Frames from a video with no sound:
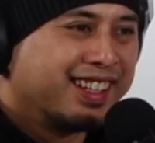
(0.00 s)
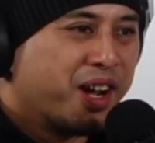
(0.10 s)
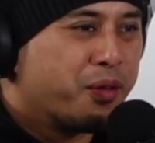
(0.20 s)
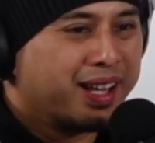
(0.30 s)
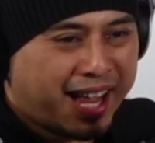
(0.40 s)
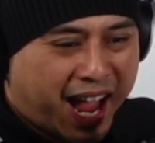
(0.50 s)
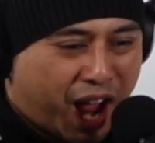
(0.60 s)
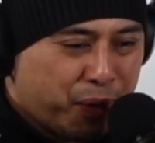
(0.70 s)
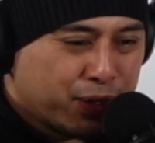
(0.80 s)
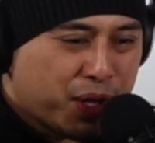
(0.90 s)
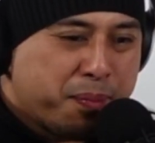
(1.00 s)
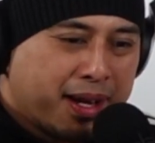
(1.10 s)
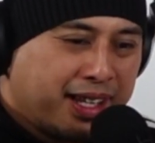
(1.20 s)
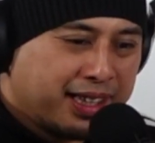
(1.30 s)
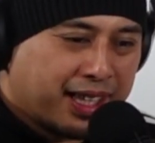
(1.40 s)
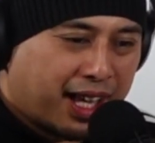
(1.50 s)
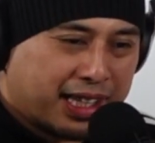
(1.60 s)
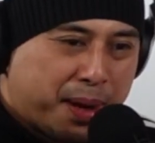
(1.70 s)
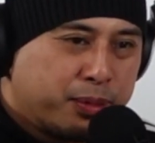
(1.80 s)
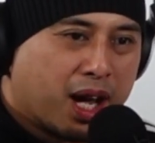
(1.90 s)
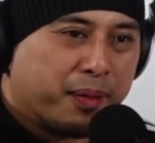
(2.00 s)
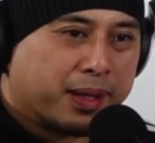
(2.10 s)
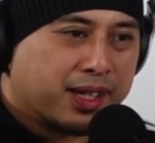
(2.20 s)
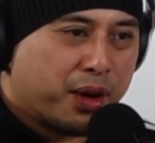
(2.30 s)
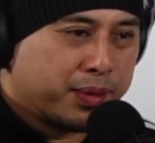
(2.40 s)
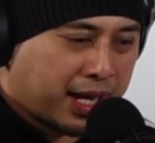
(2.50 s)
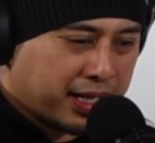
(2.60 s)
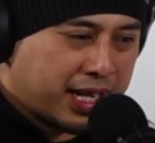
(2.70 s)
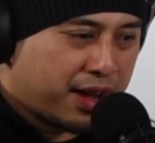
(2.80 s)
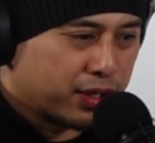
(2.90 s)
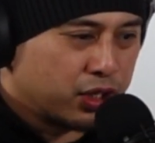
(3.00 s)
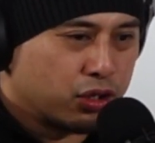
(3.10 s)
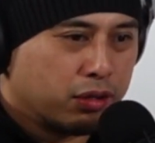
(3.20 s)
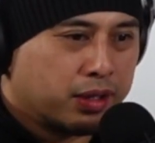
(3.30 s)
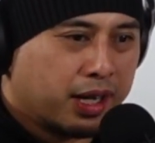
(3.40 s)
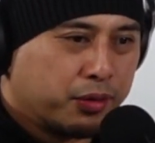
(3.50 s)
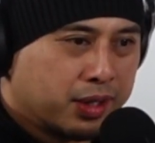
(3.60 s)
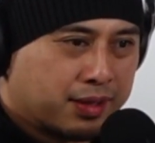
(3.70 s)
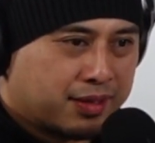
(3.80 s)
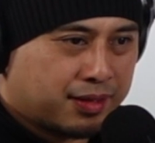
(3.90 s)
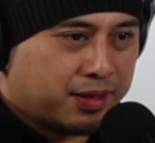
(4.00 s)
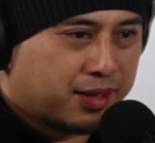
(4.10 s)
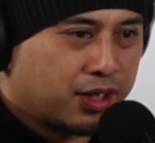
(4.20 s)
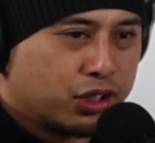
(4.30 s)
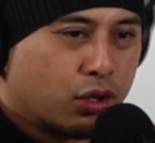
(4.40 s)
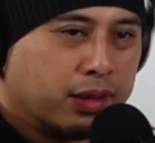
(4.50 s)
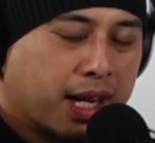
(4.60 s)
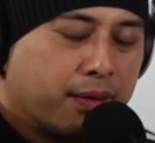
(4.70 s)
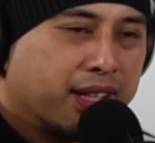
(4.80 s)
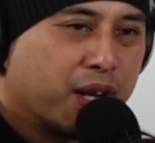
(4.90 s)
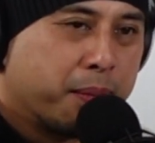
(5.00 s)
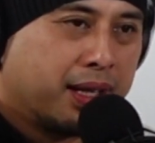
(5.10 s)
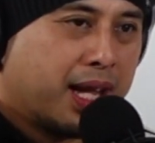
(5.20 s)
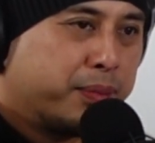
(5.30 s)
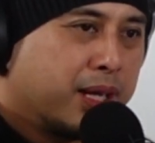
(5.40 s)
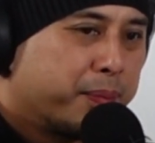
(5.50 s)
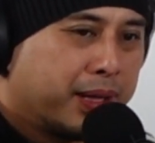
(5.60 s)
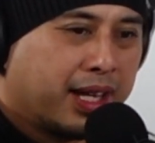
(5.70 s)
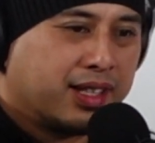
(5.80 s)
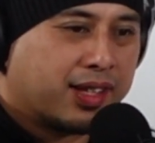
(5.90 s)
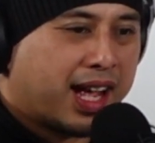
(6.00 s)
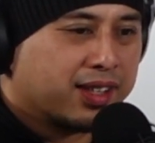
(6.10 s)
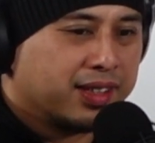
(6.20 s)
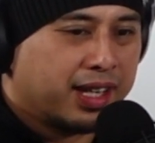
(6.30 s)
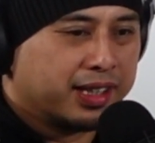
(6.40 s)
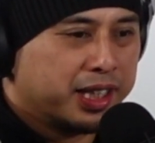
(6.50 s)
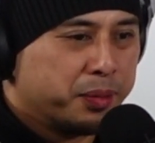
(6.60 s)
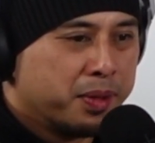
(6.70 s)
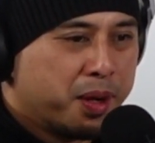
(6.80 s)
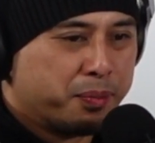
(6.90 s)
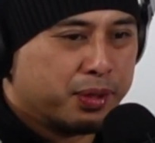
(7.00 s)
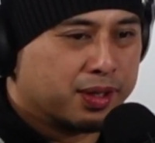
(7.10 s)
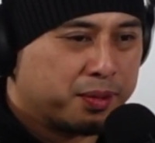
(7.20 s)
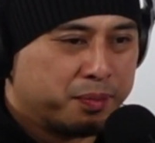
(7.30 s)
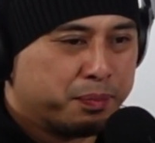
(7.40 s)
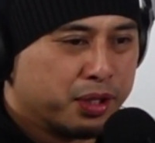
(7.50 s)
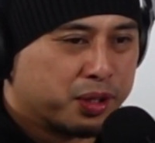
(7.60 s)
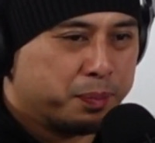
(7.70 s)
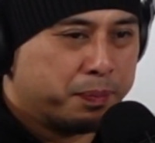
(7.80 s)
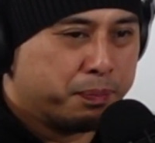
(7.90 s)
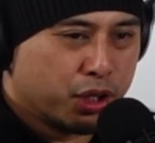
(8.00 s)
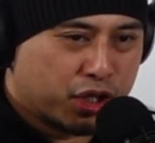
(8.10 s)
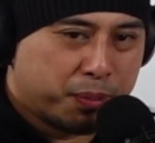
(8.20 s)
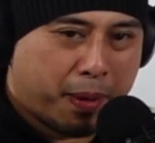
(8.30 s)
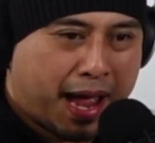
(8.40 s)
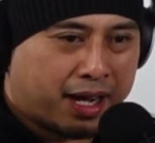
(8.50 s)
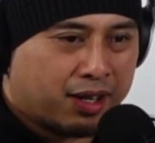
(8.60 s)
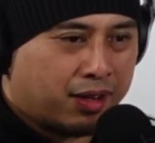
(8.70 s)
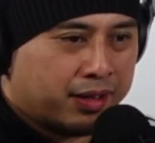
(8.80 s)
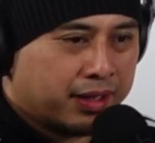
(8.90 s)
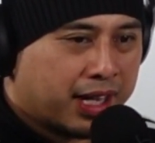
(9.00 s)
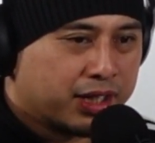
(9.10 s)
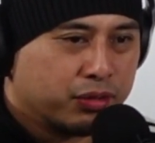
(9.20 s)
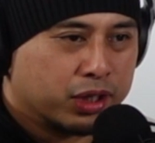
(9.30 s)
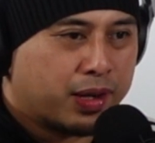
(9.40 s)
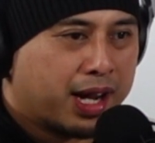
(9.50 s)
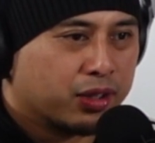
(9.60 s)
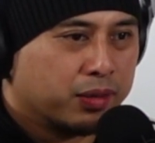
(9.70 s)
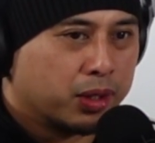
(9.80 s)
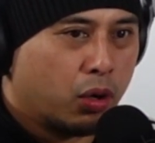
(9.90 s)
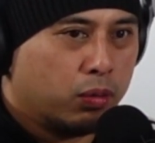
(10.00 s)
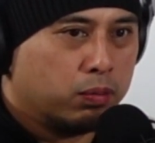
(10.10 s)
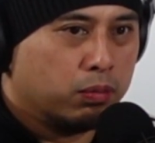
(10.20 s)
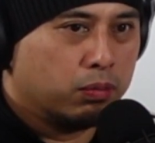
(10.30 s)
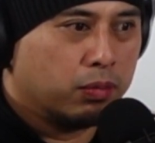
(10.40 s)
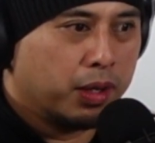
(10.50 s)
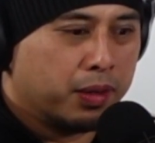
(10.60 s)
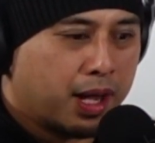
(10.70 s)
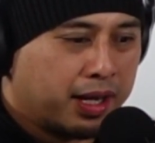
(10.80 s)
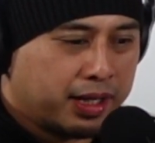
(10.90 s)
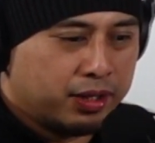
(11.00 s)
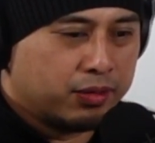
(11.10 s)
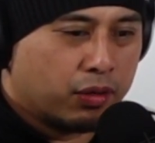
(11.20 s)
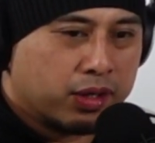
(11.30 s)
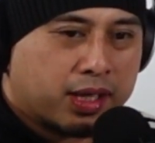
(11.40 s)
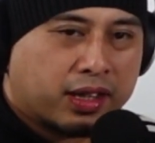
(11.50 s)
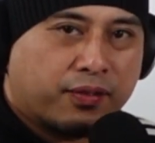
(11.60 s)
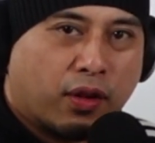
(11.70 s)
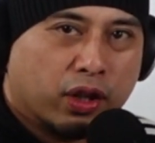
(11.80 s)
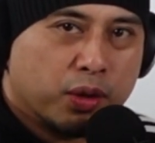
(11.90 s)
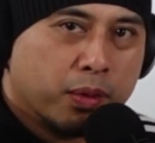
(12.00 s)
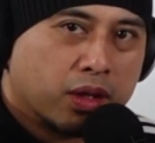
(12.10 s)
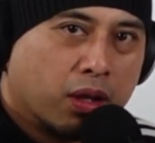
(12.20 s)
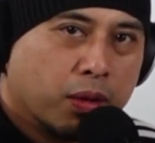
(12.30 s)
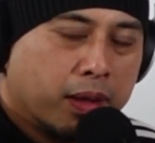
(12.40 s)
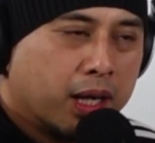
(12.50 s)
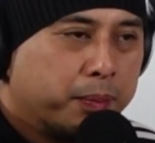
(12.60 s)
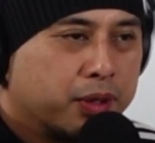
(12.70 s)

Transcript: Yeah, well, I was on my laptop because I didn't have a controller. I was just controlling everything on my laptop, and I just accidentally pushed back on the actual track. So I was like, I didn't notice that the volume was all the way up.